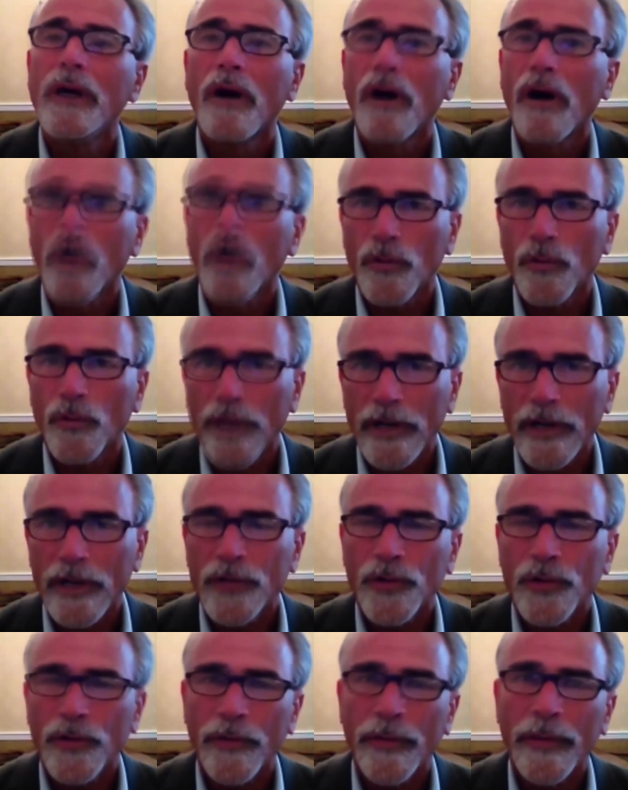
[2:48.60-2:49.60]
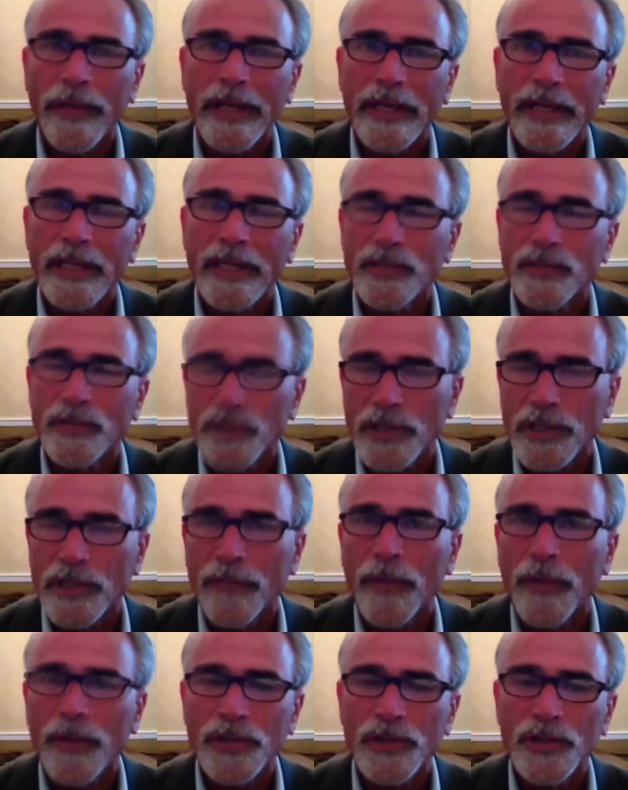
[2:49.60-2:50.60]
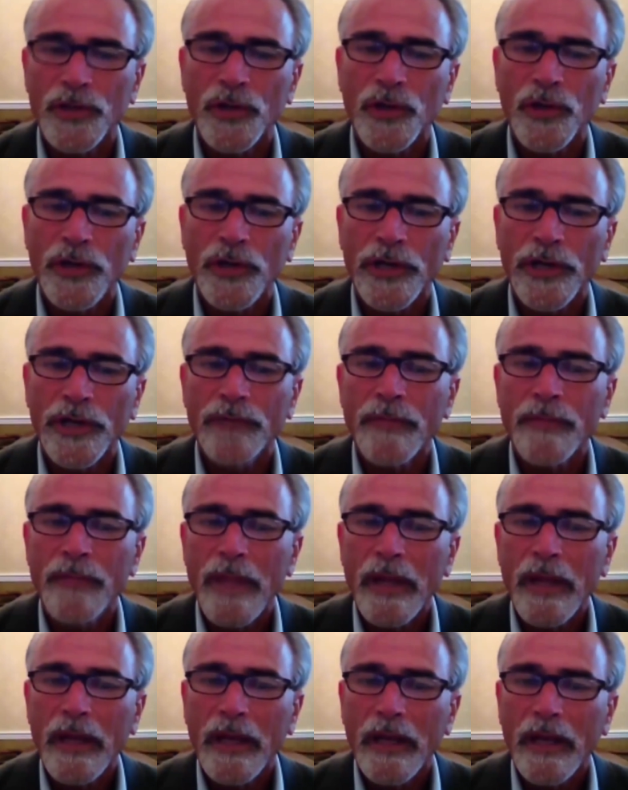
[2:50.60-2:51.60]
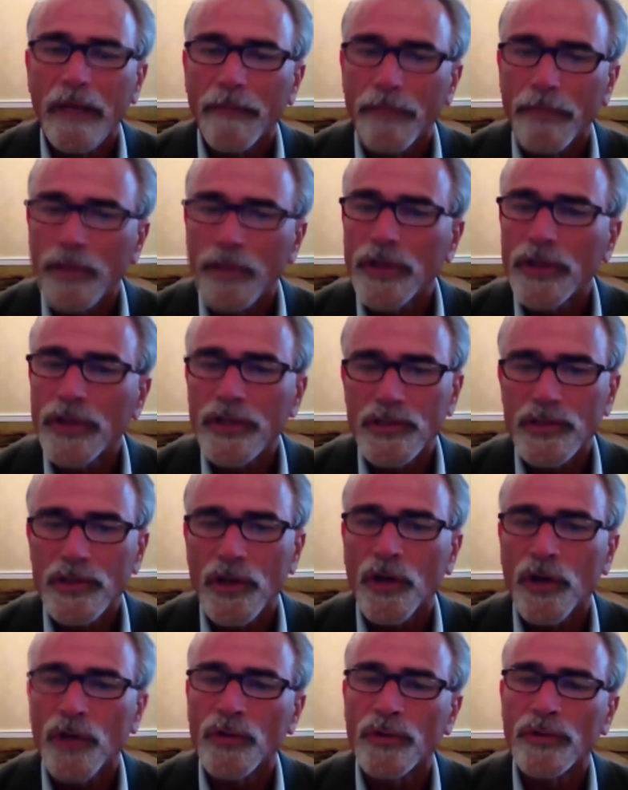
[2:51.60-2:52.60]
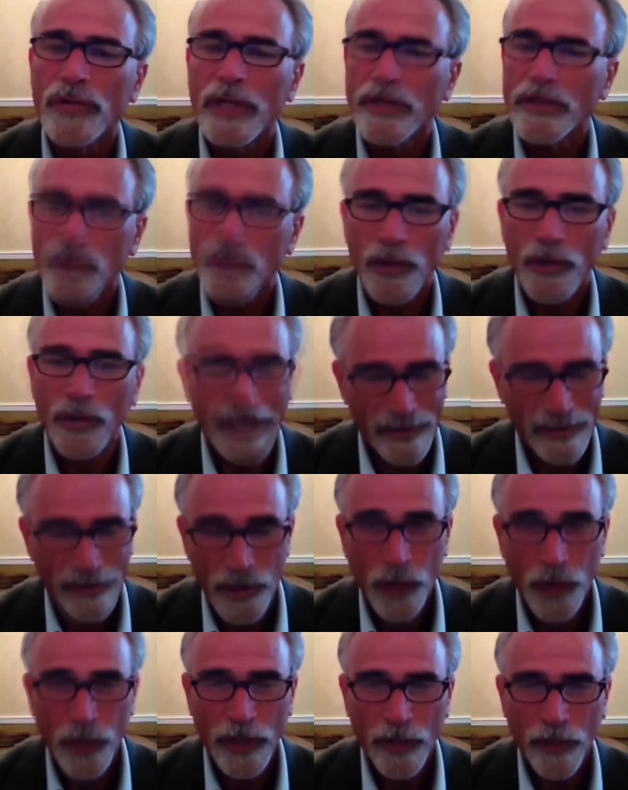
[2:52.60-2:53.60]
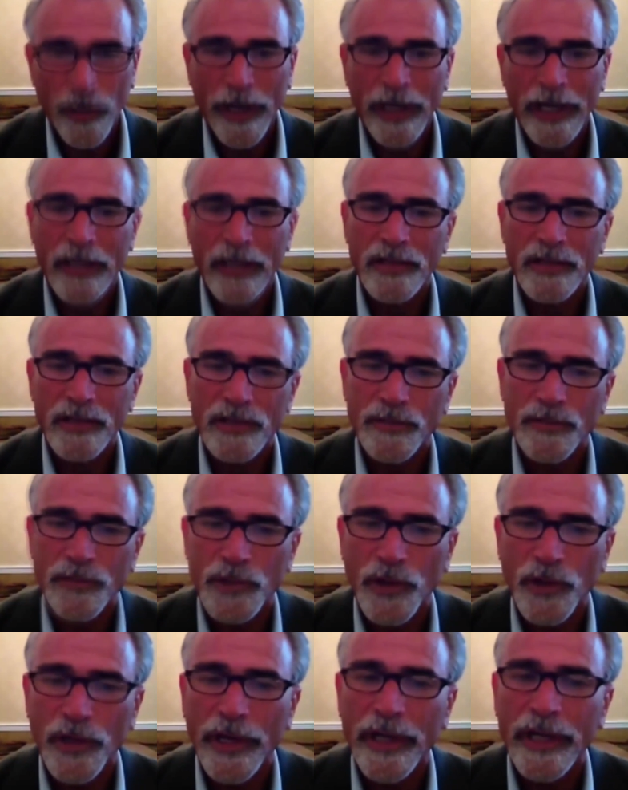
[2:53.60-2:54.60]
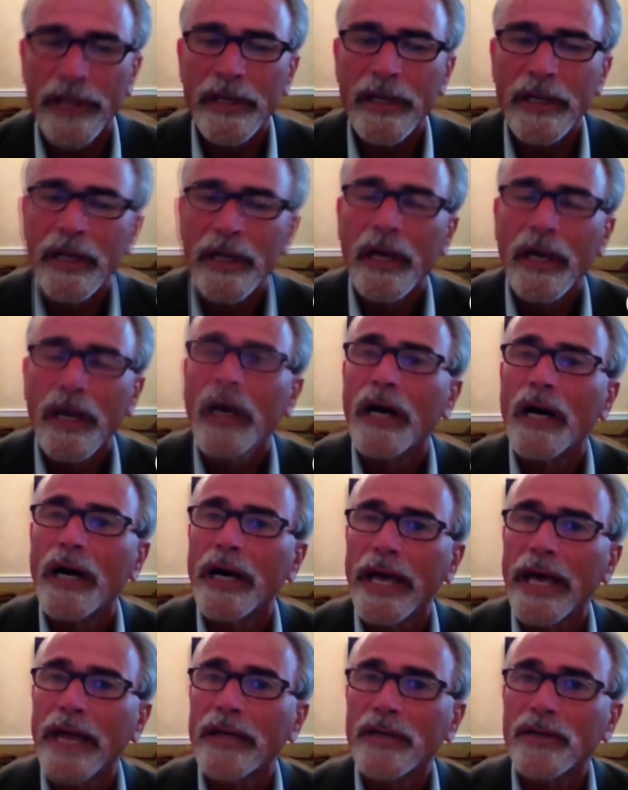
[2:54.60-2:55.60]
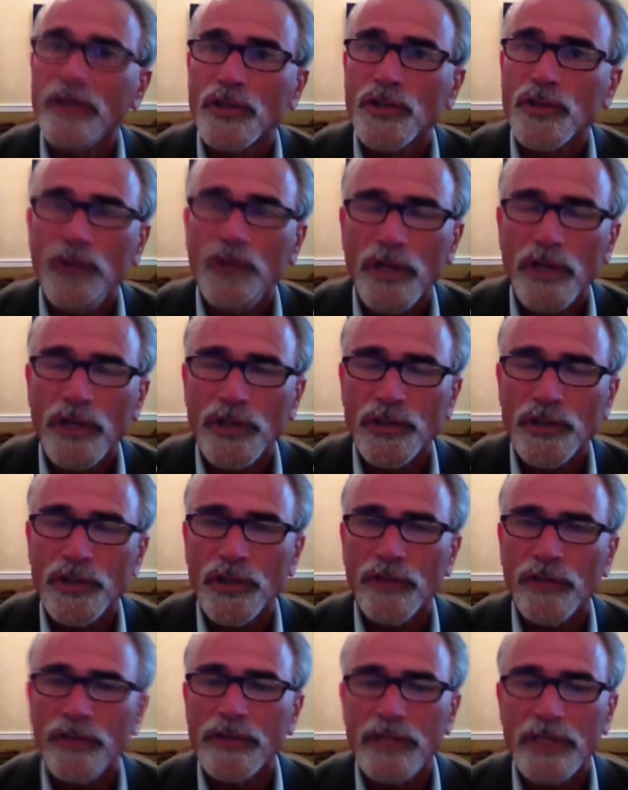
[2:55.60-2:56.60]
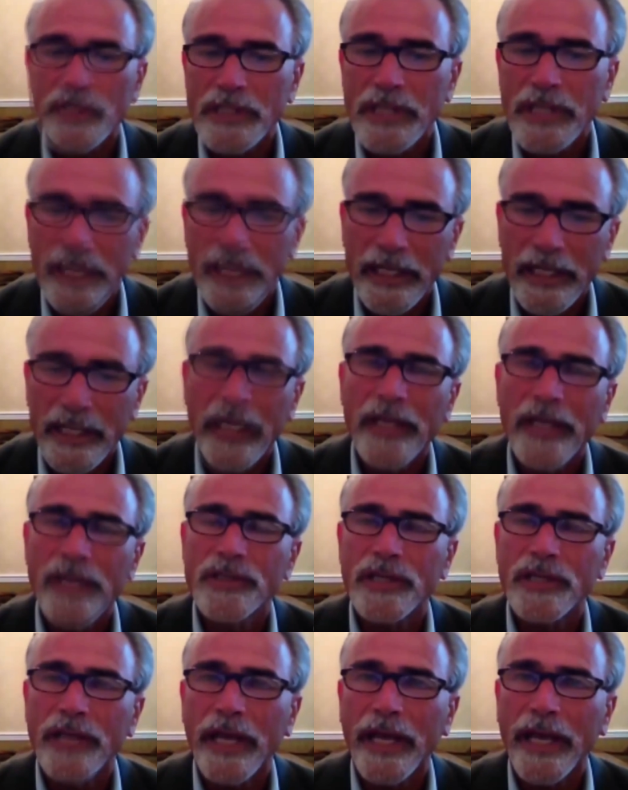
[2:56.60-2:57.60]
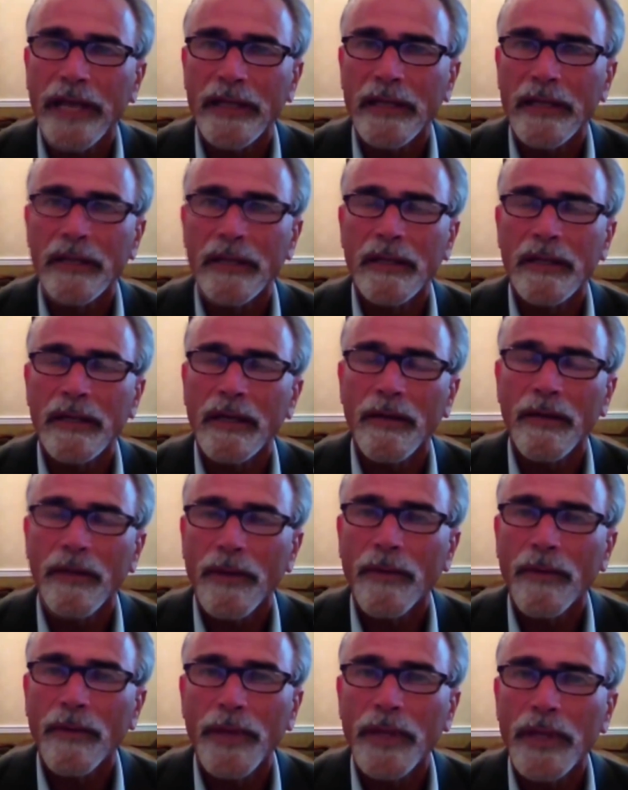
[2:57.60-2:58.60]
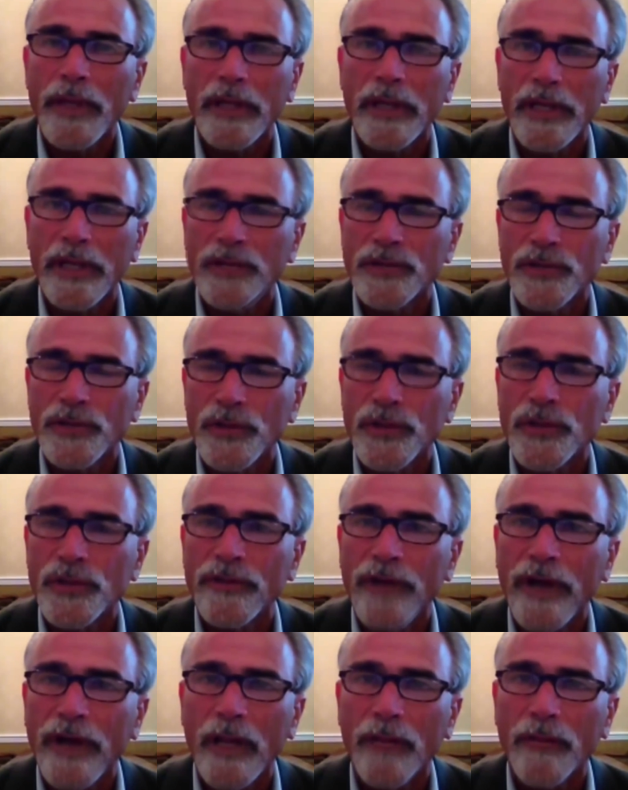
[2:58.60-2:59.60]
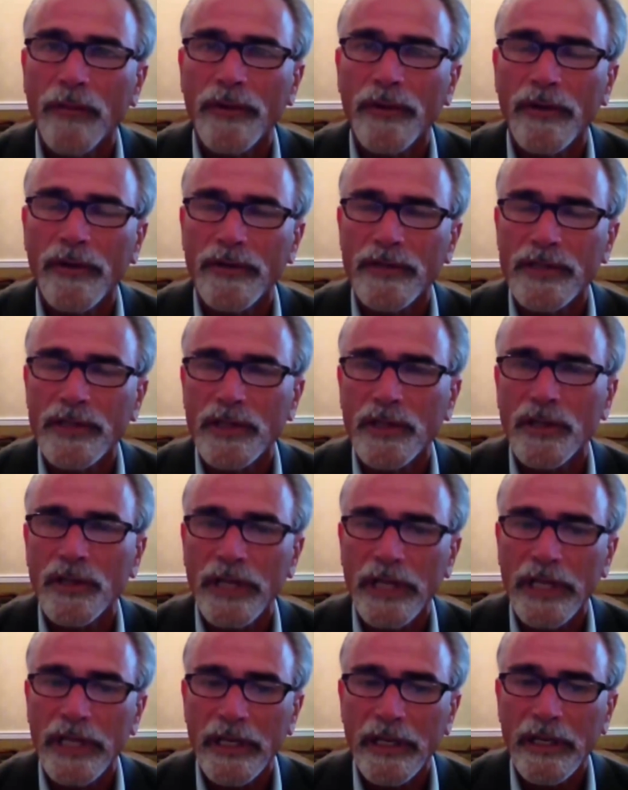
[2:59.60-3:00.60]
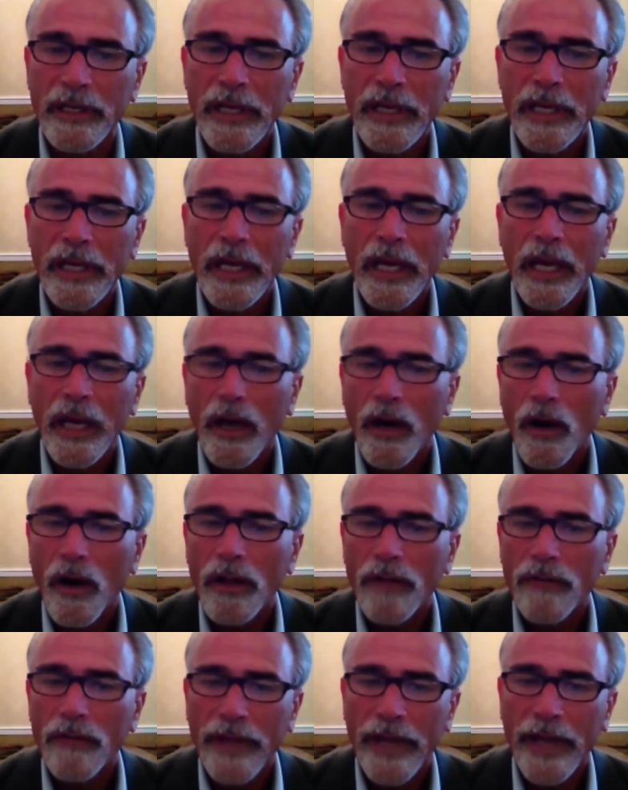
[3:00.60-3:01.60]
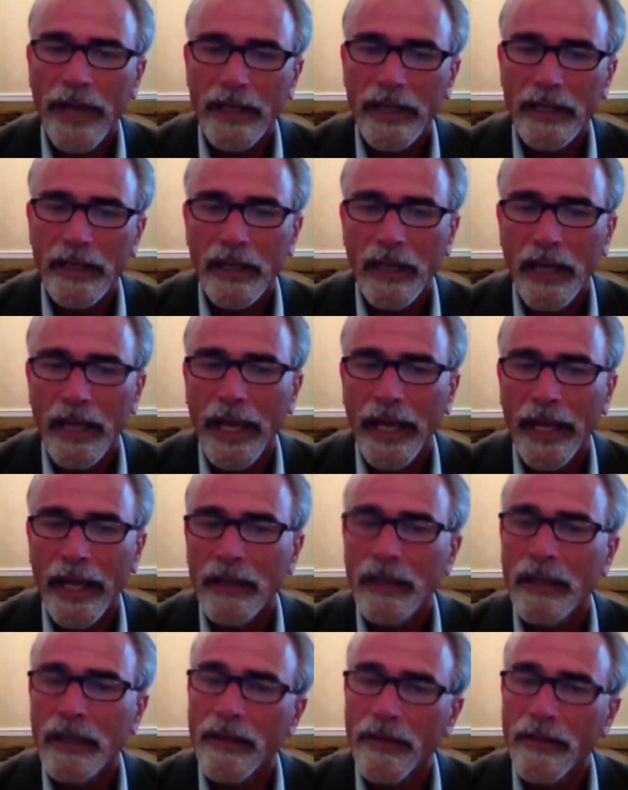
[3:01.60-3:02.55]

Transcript: all the regulatory mandates, which I mentioned earlier, building zoning regulations, and construction services, techniques, and ability to develop a facility. All of that, and